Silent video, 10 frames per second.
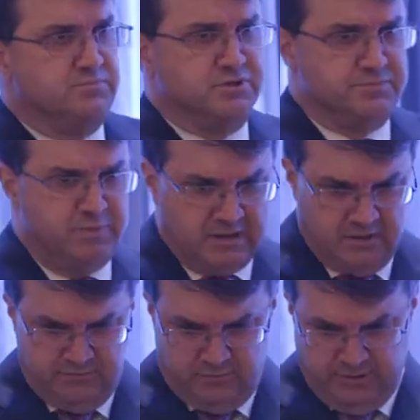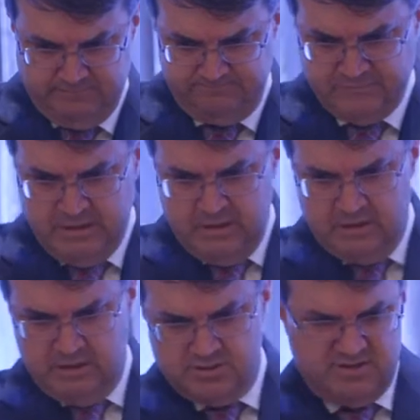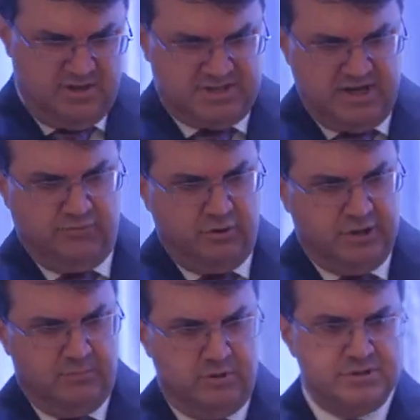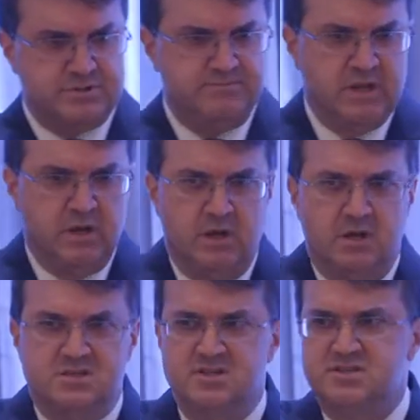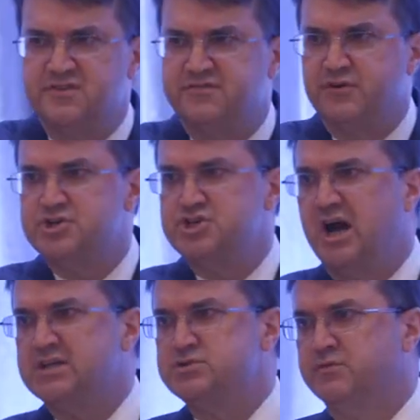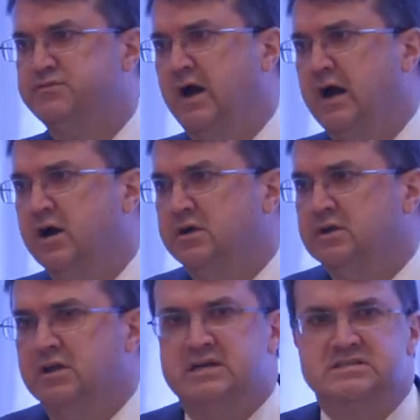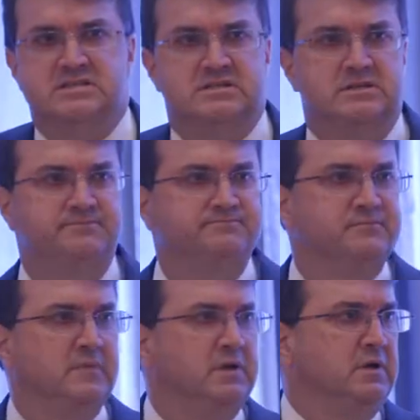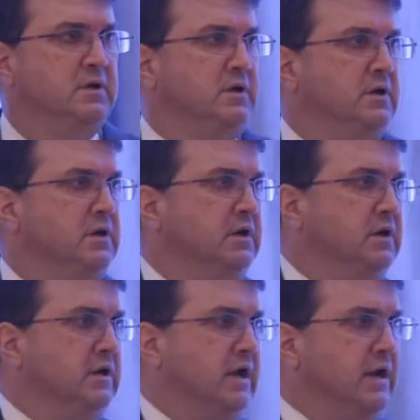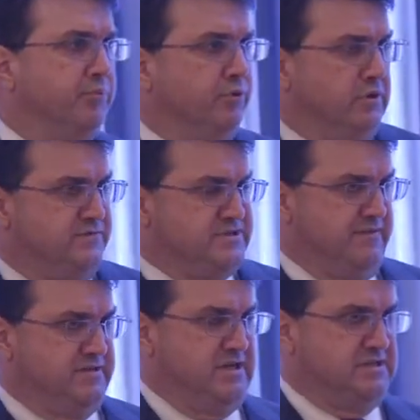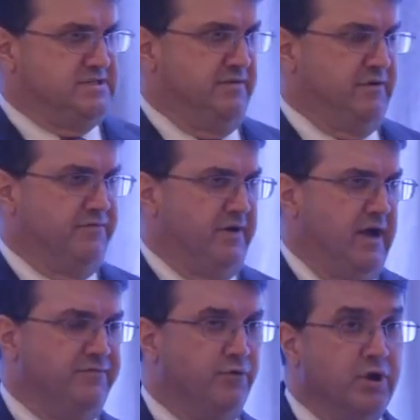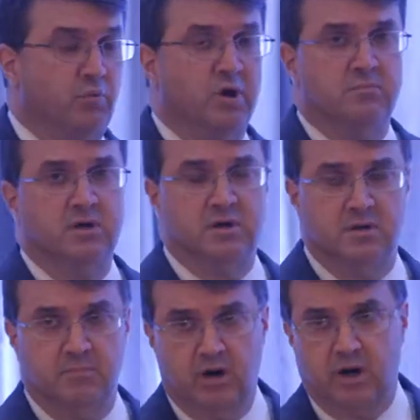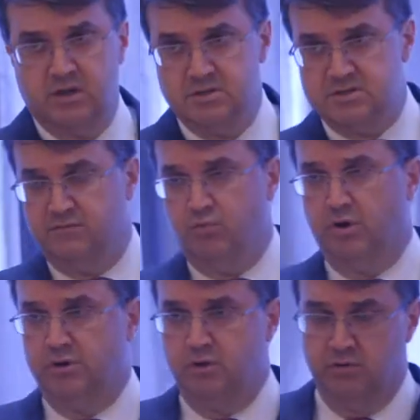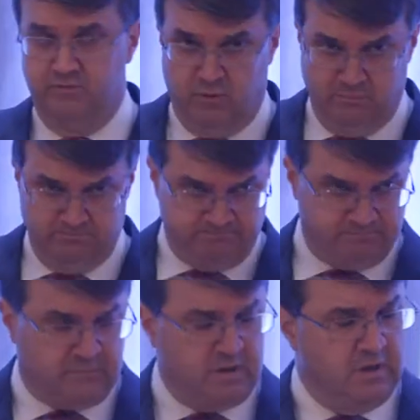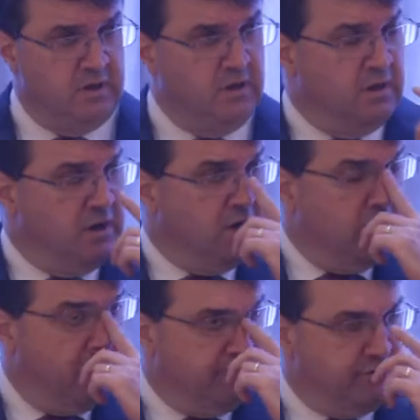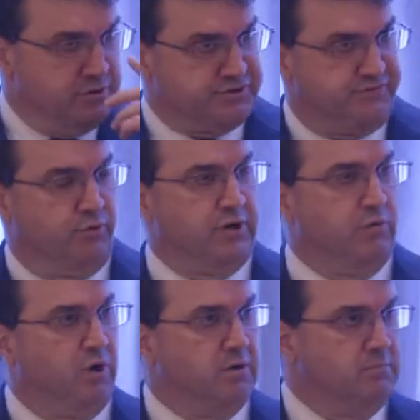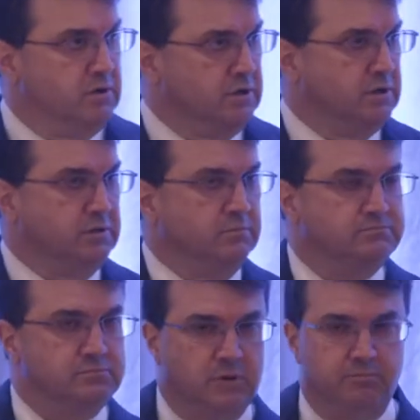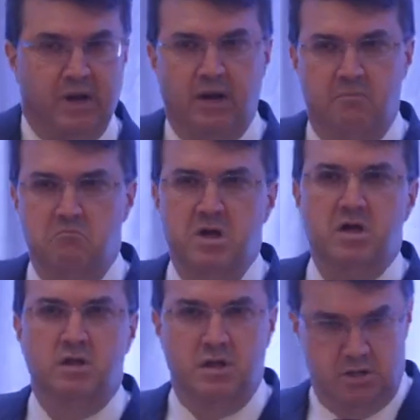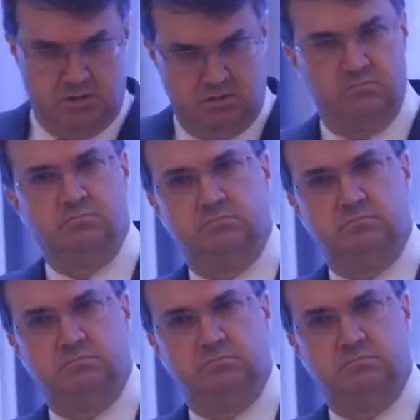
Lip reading: in perspective for you. There's several numbers. Since the first shots were fired at Lexington in April of 1775, 41 million Americans have worn the uniform. Of those 41 million, about a million